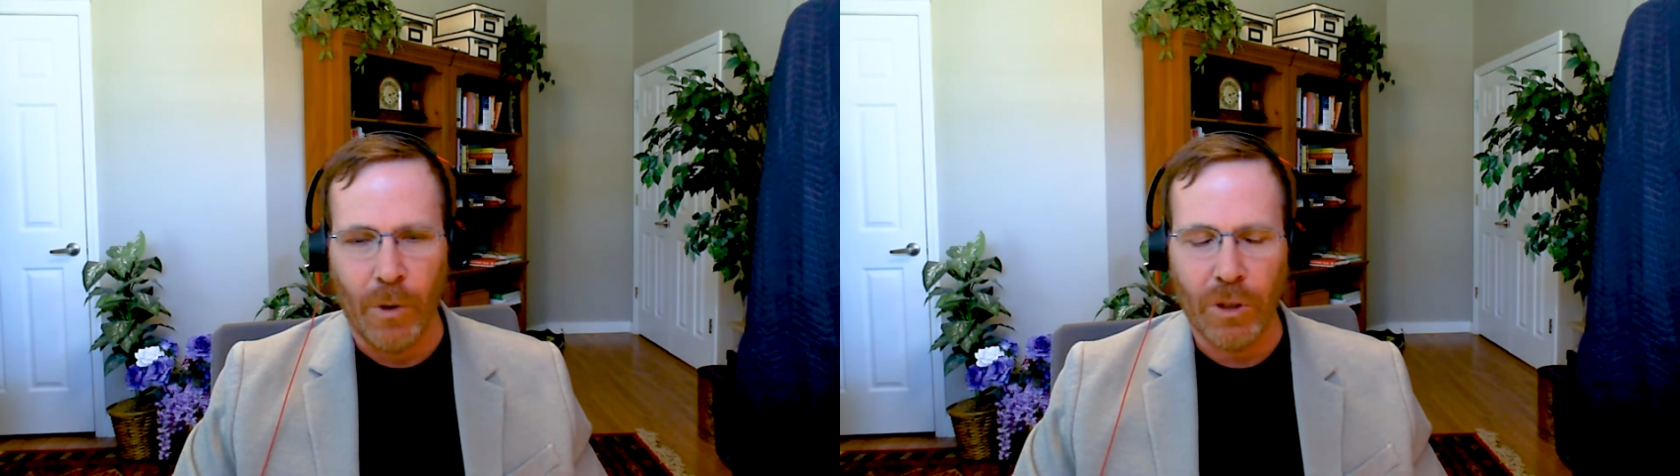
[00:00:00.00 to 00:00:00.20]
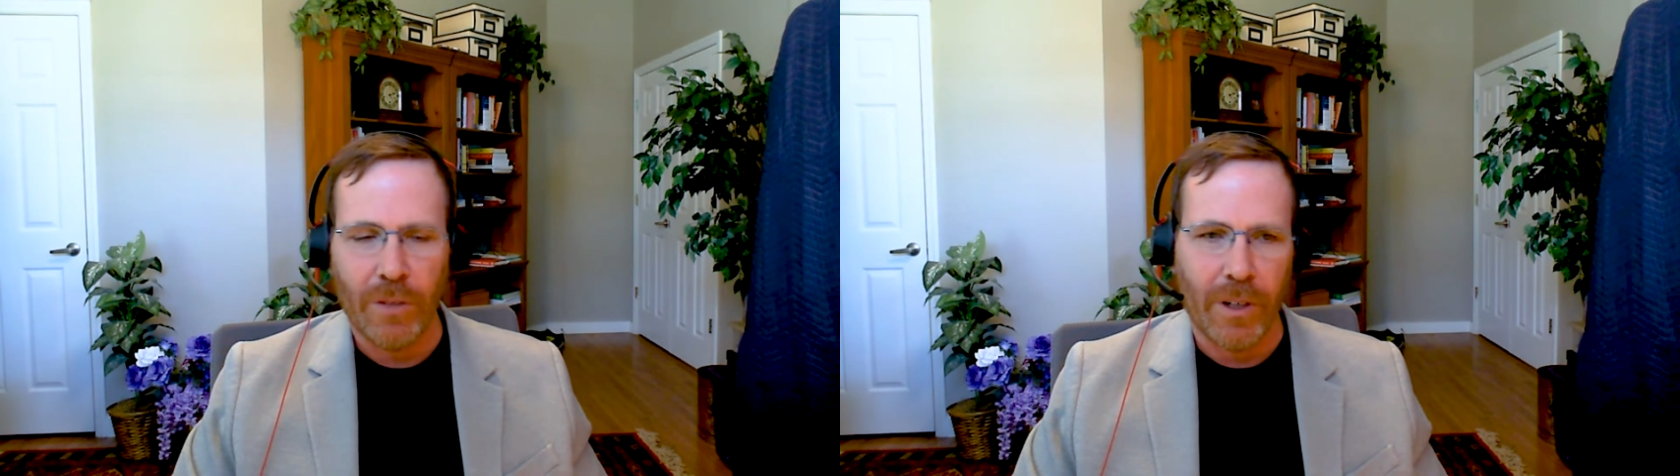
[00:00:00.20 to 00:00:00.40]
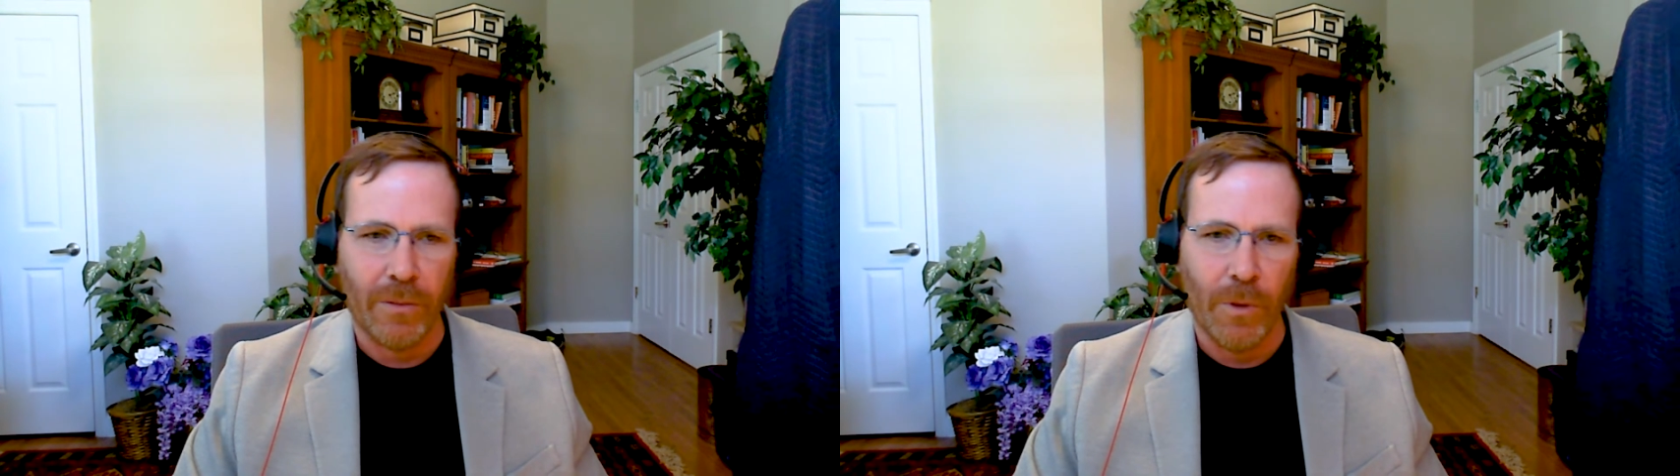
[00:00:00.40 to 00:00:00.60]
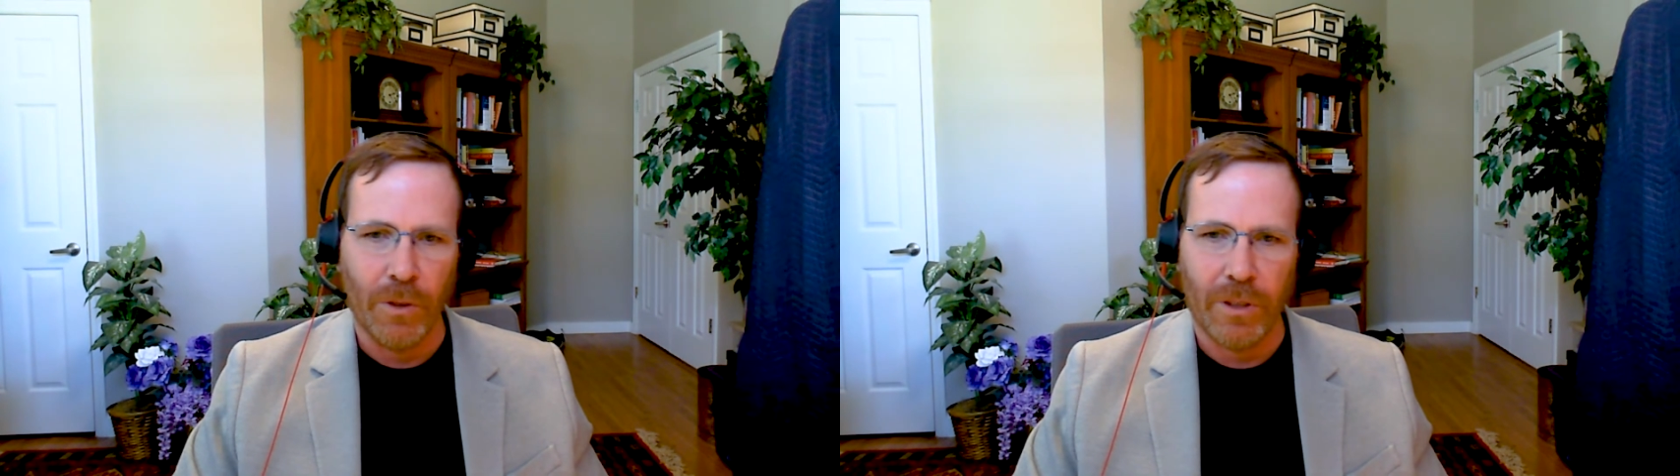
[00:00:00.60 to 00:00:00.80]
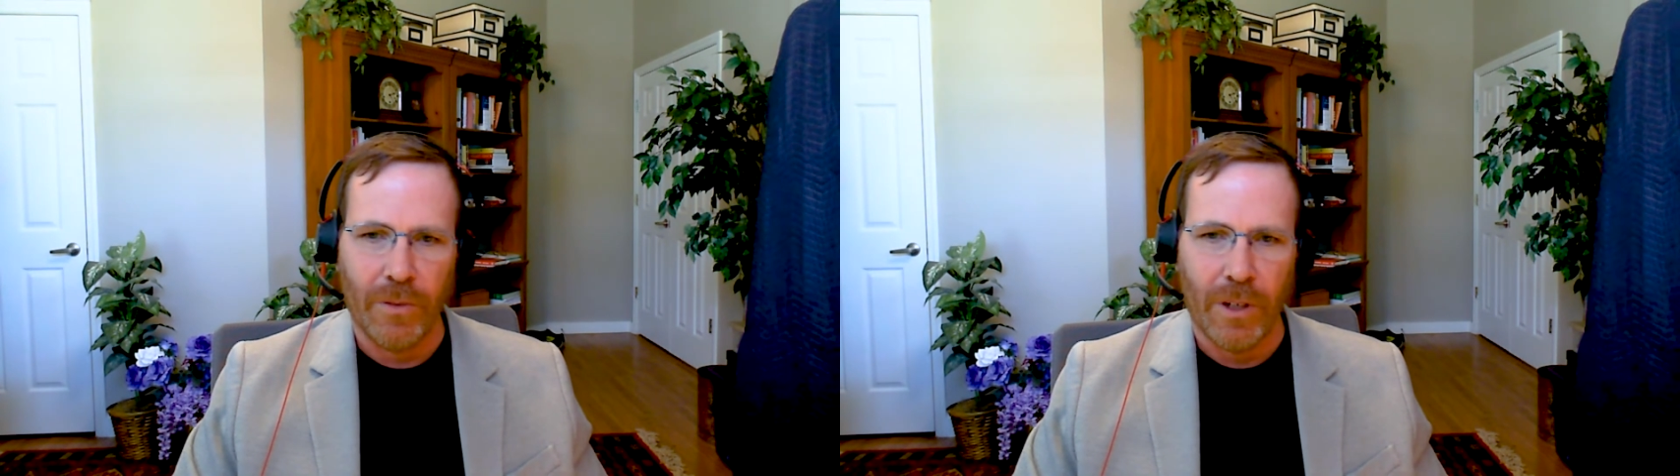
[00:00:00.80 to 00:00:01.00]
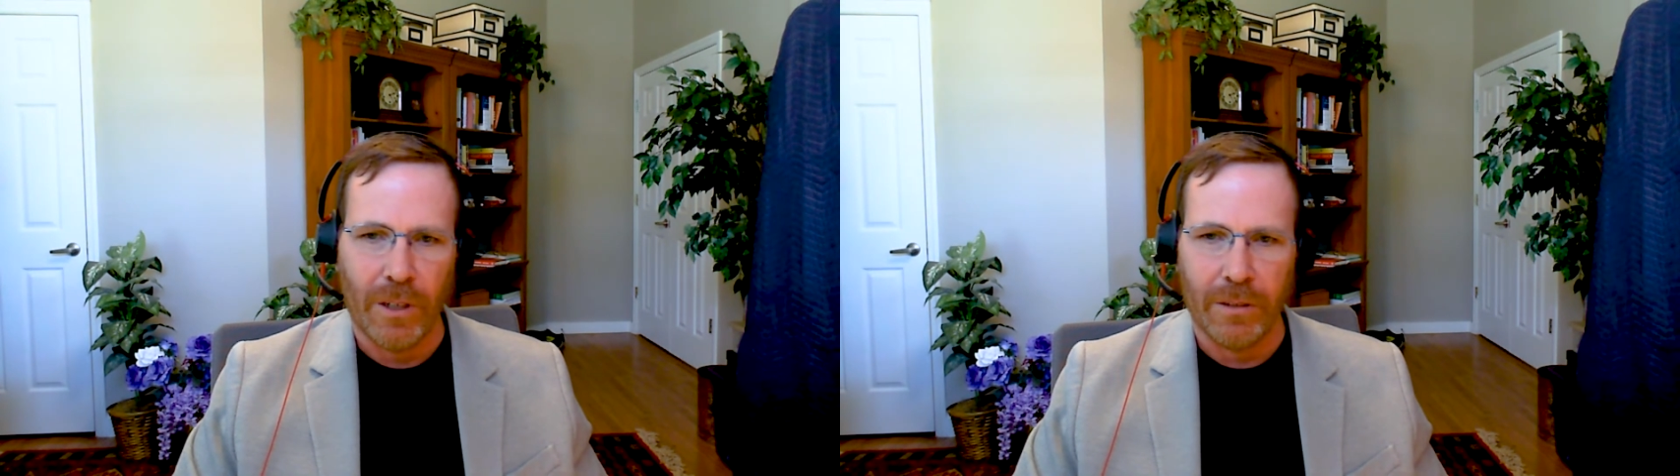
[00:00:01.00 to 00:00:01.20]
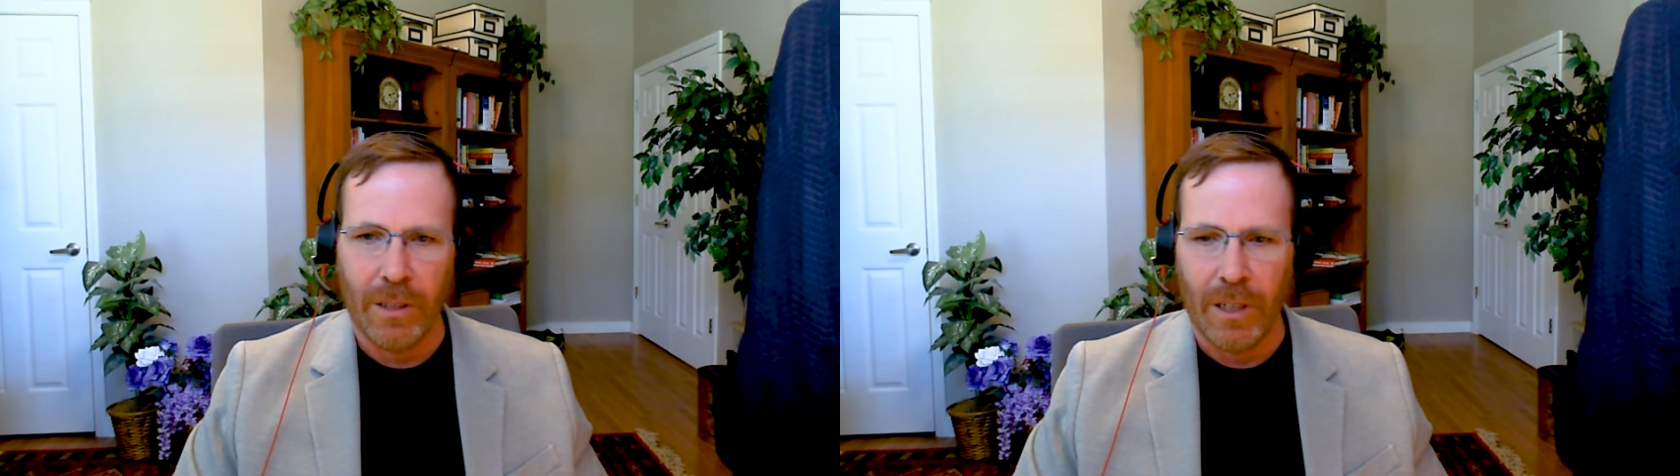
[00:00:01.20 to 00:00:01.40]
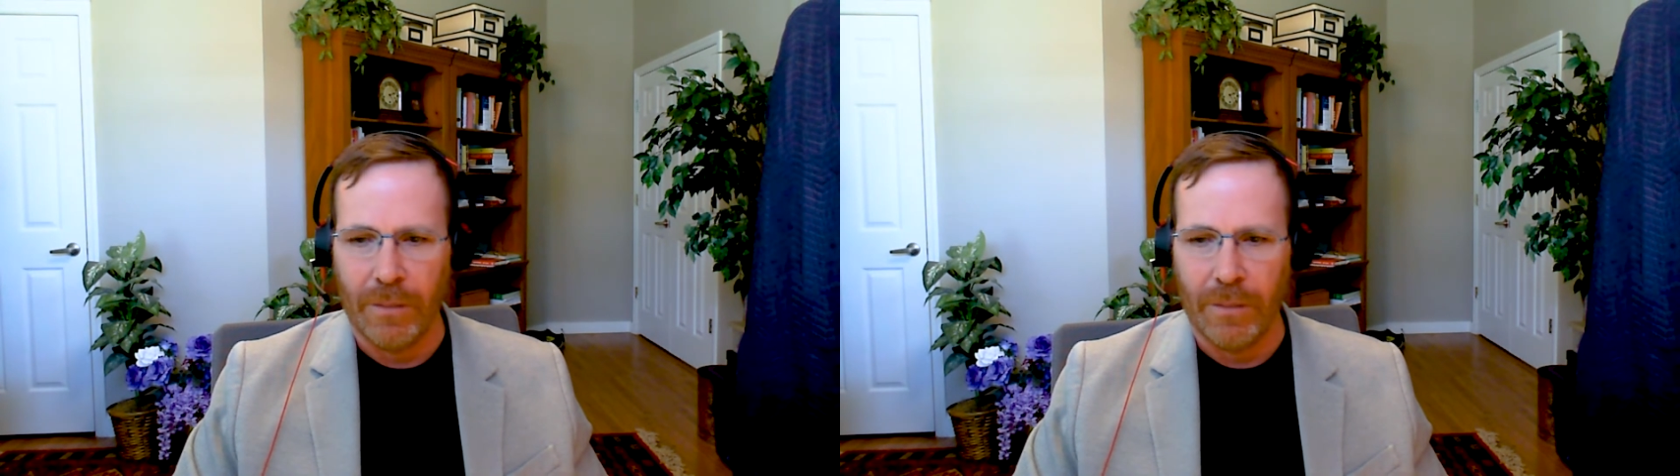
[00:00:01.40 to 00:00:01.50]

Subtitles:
Most of our